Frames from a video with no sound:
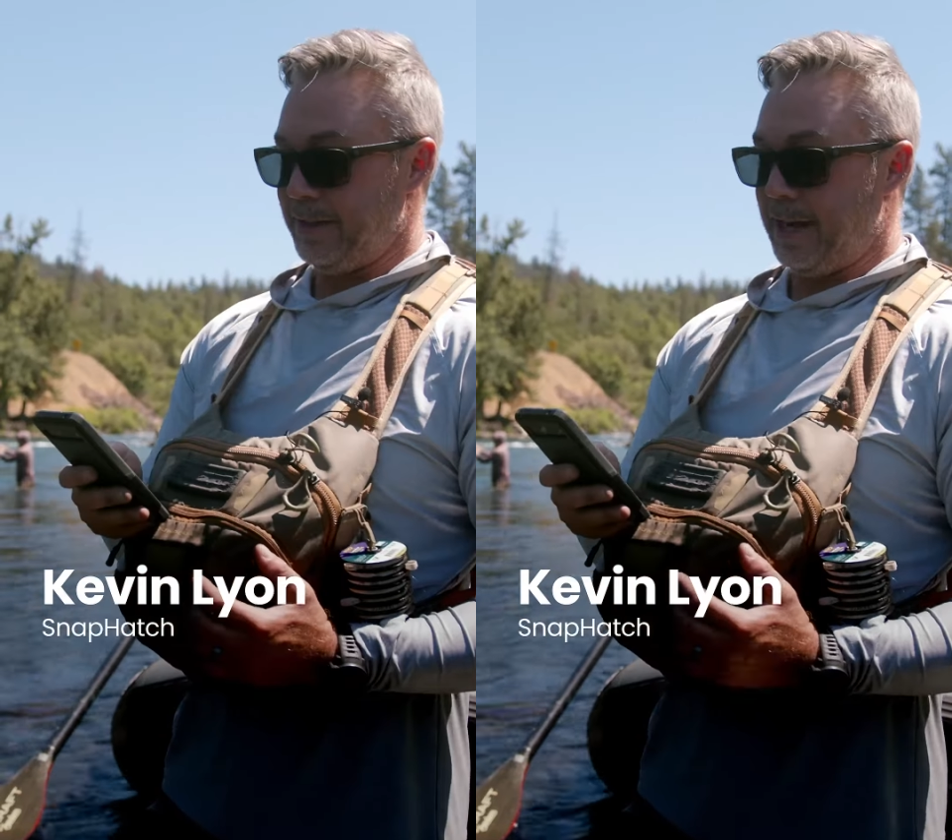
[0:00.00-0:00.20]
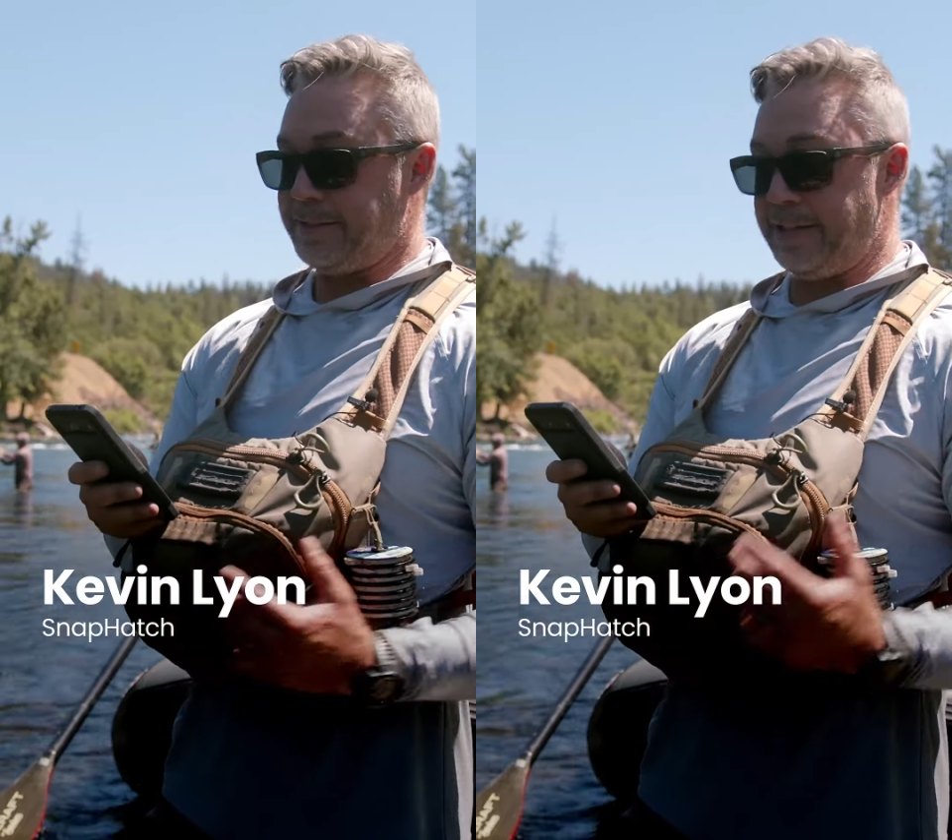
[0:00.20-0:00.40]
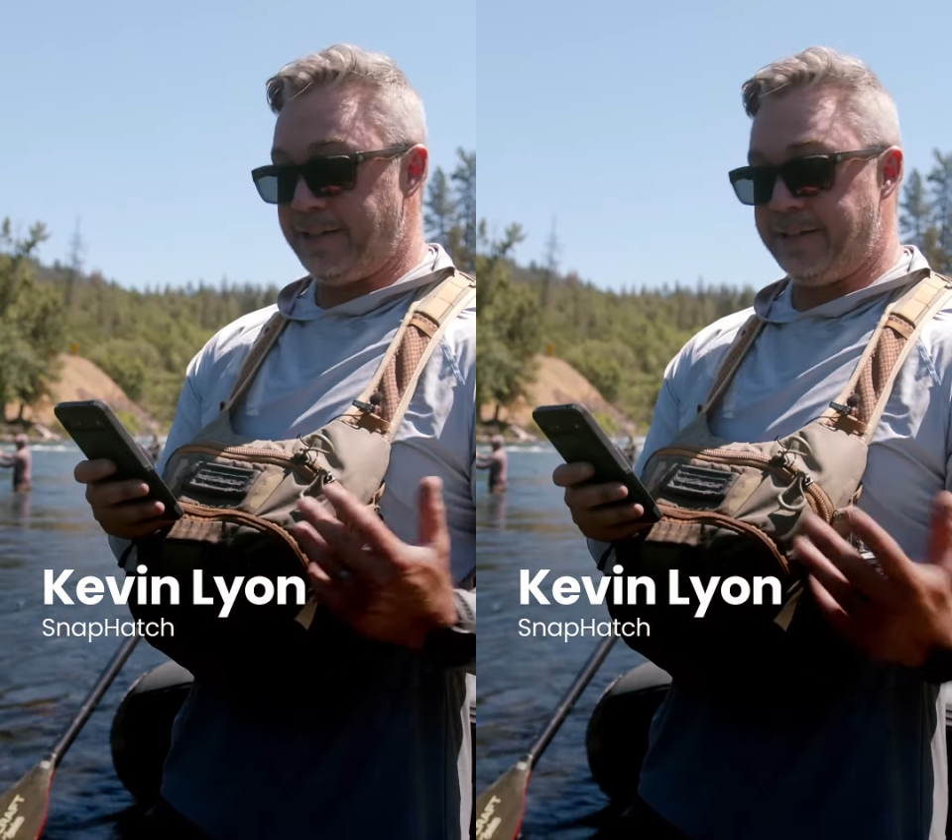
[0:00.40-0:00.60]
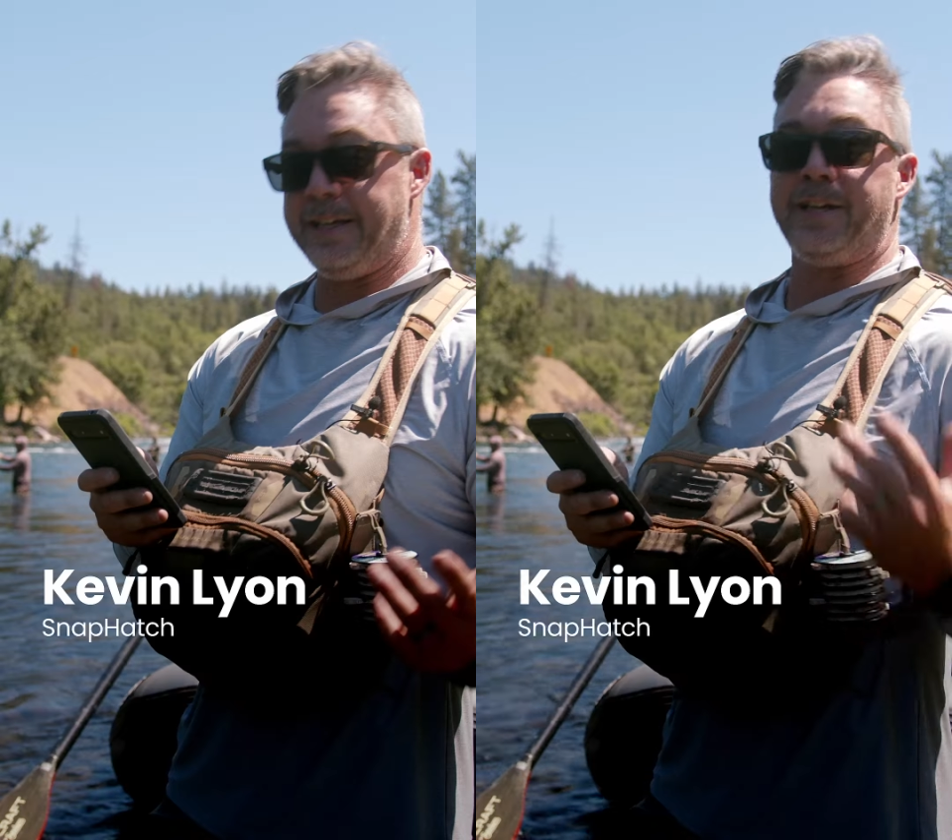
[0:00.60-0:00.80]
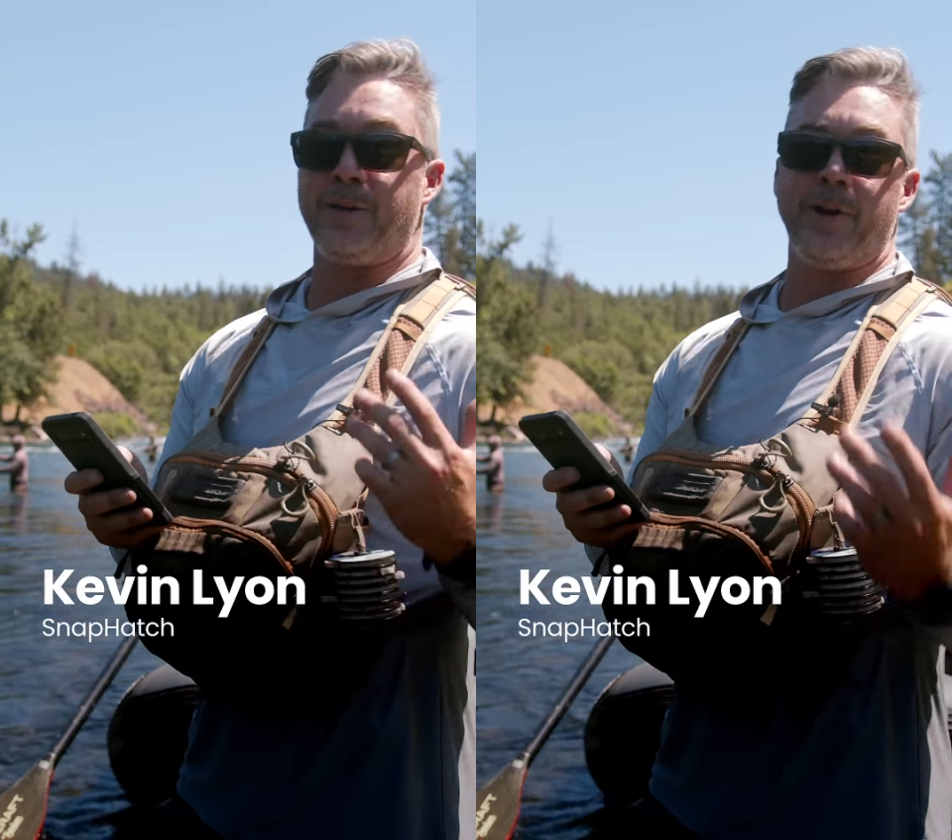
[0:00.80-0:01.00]
I didn't
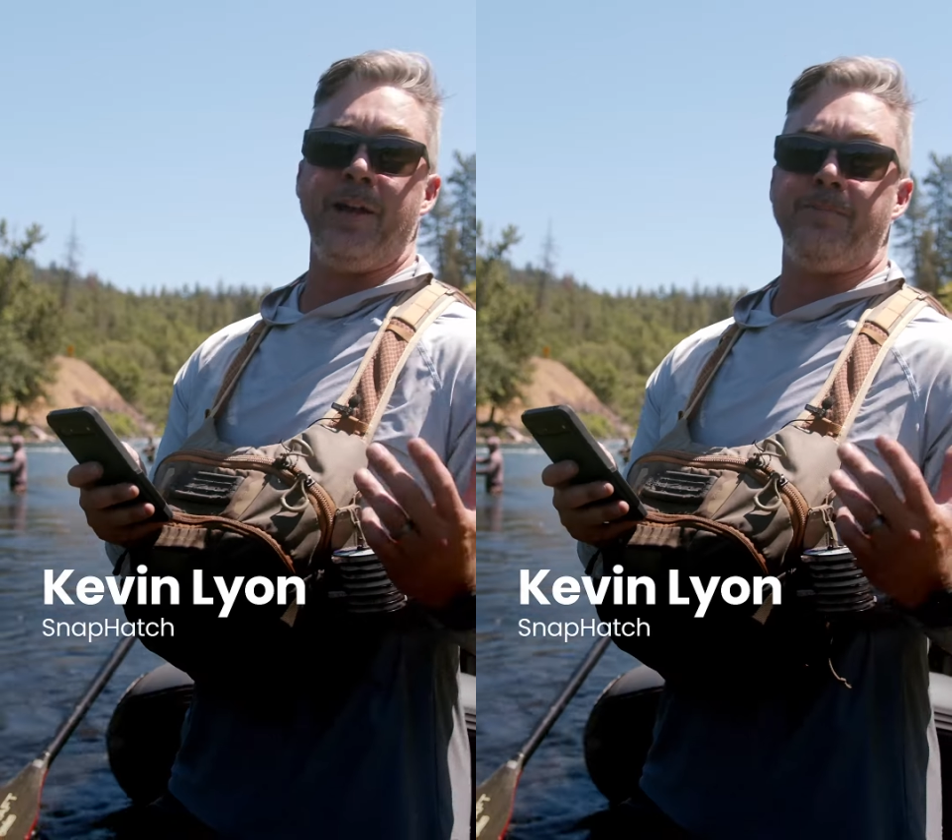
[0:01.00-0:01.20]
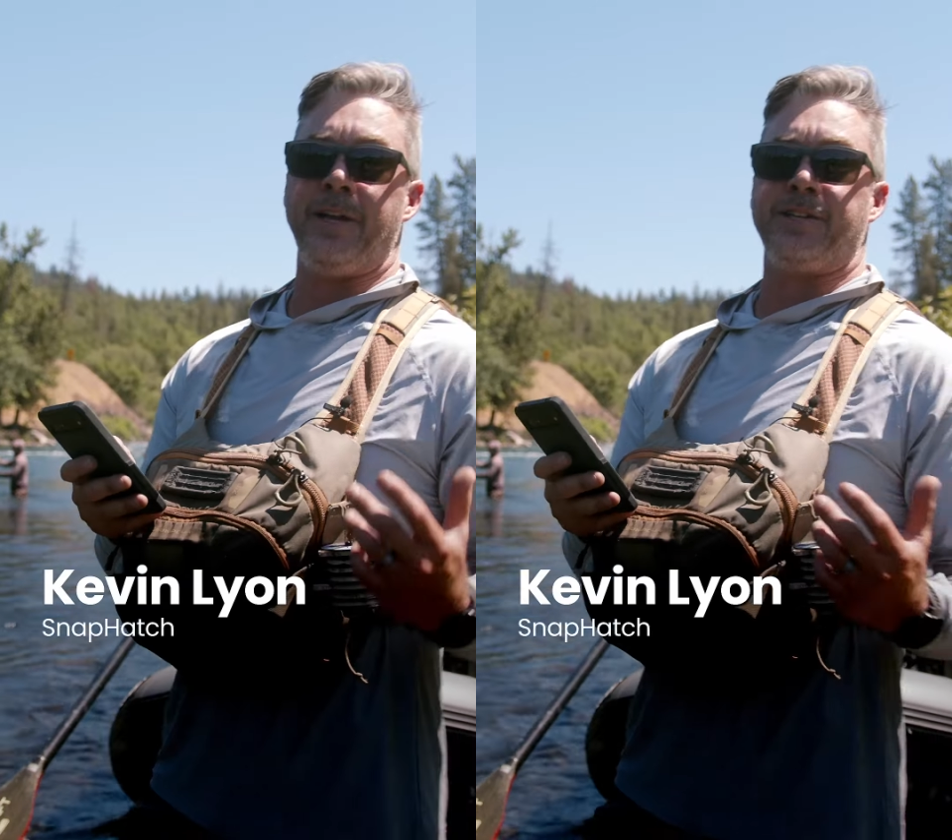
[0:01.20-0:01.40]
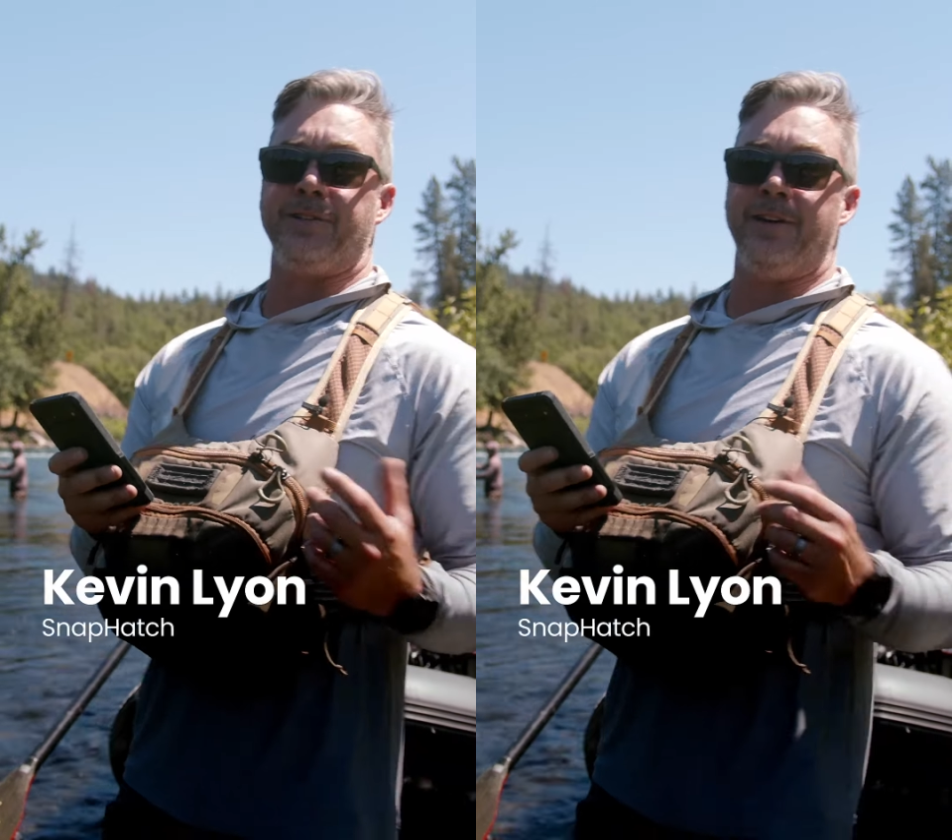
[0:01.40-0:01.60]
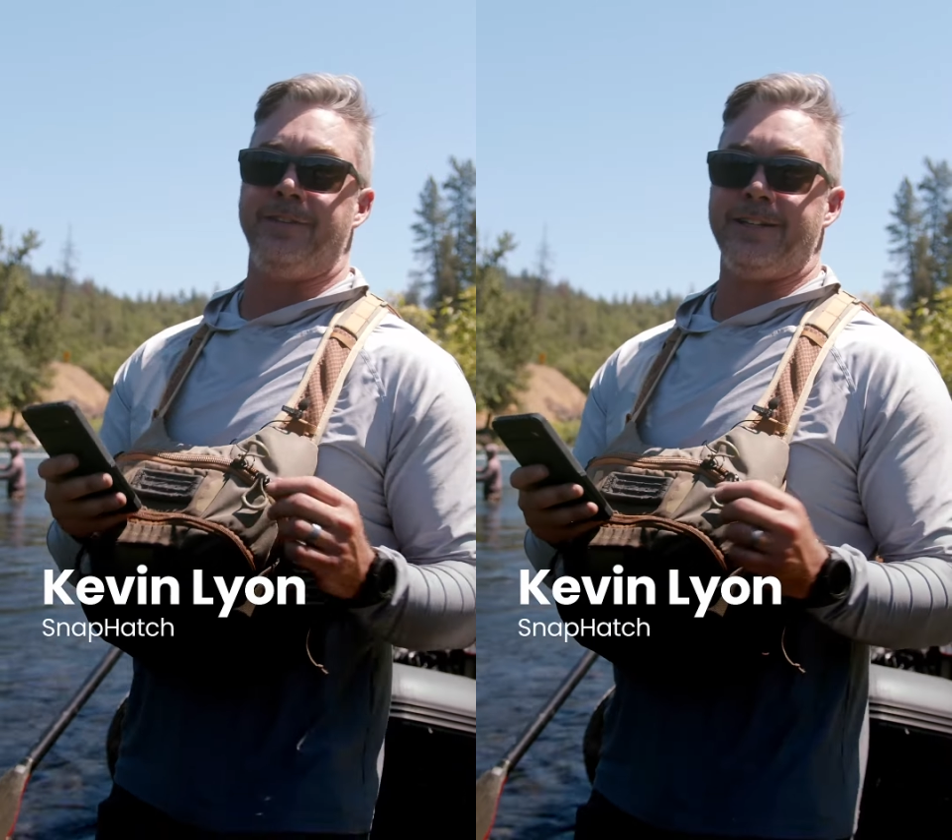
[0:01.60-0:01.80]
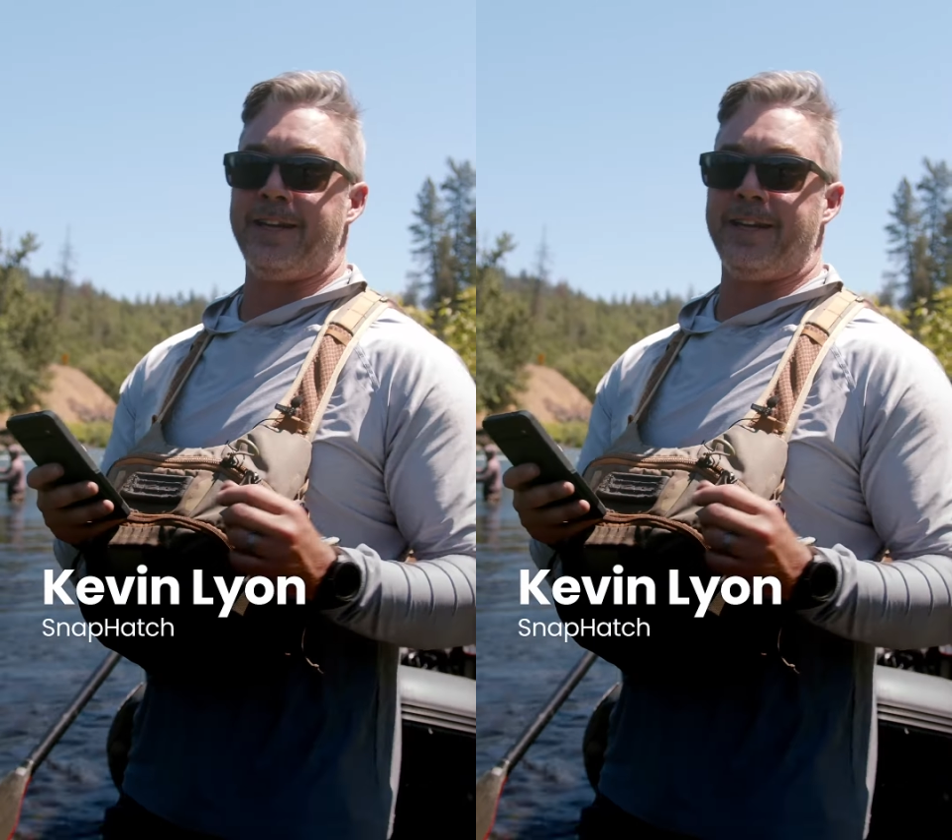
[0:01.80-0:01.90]
get a great picture of it,